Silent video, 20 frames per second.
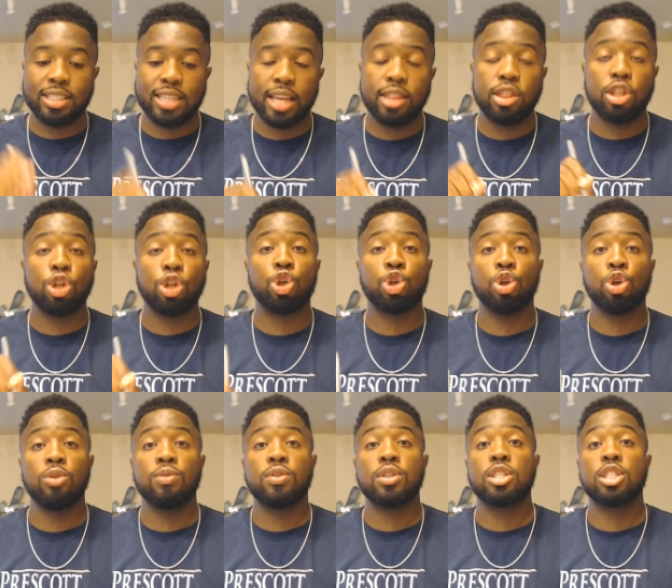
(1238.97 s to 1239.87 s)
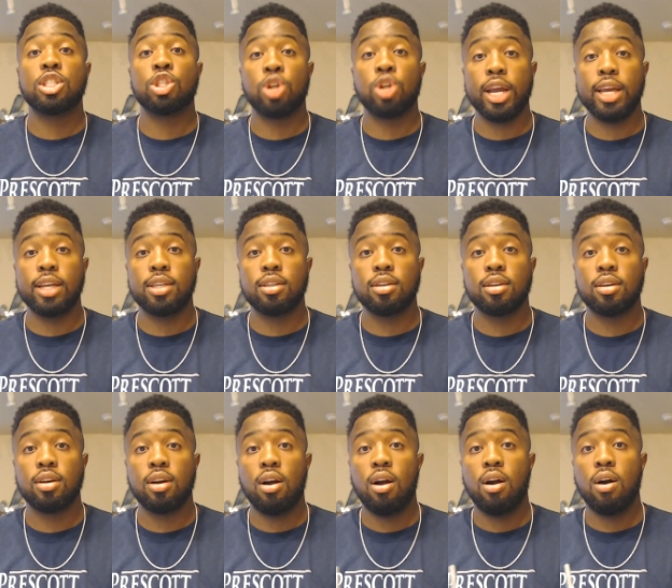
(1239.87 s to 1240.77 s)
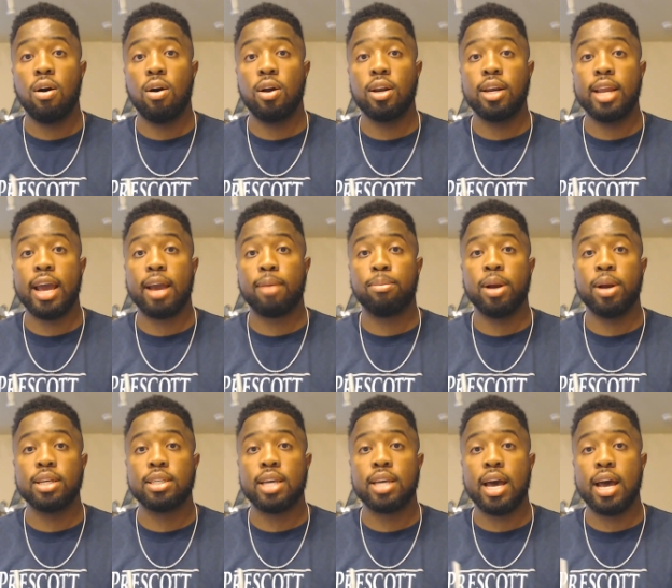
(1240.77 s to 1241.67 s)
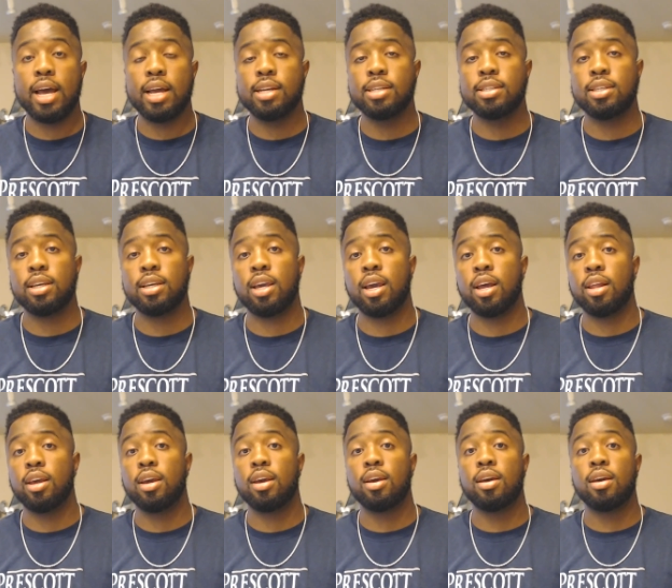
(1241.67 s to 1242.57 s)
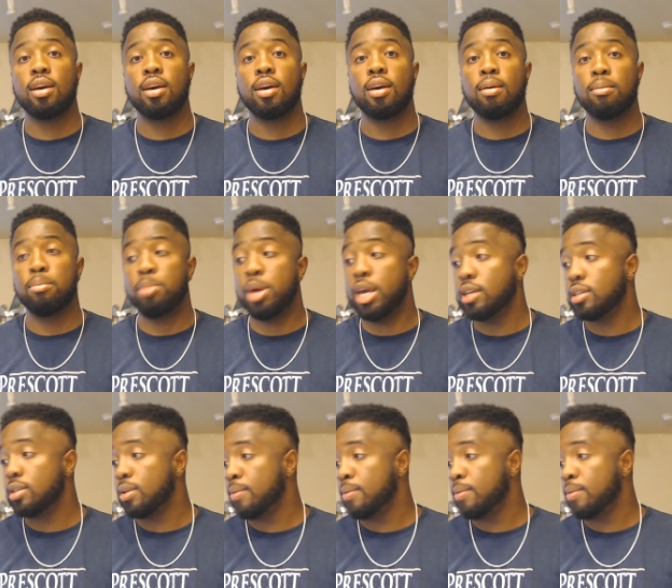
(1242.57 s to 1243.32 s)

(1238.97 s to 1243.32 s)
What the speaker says: truth straight on Dak Prescott and Ezekiel Elliott. Peace.